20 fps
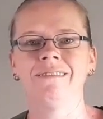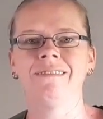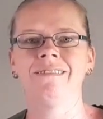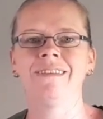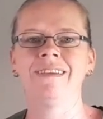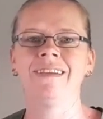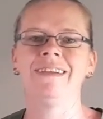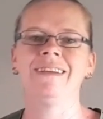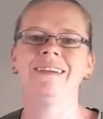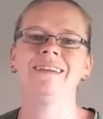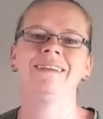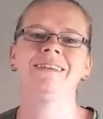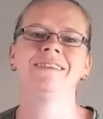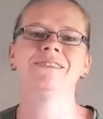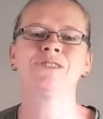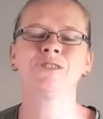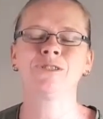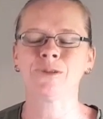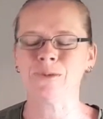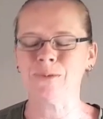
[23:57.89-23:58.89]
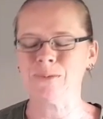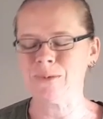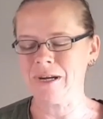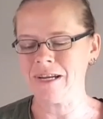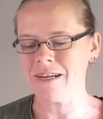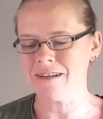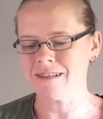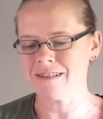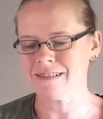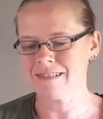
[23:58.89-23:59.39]
the 2
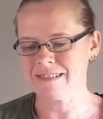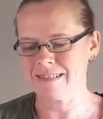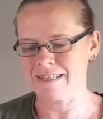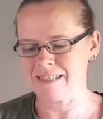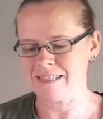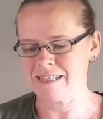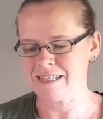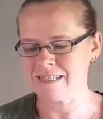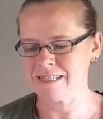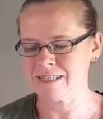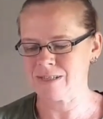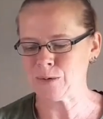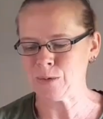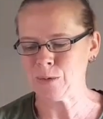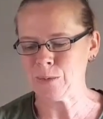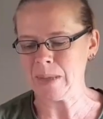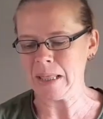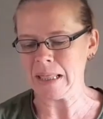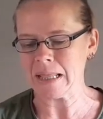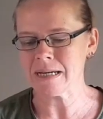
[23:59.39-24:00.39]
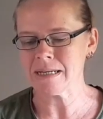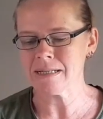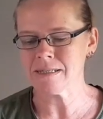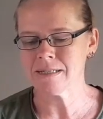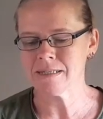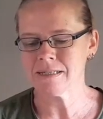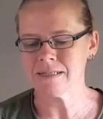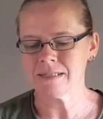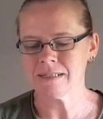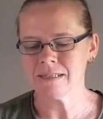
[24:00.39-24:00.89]
weeks since you saw me
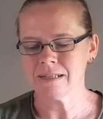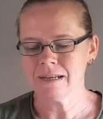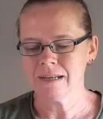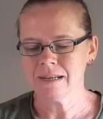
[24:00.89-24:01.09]
last.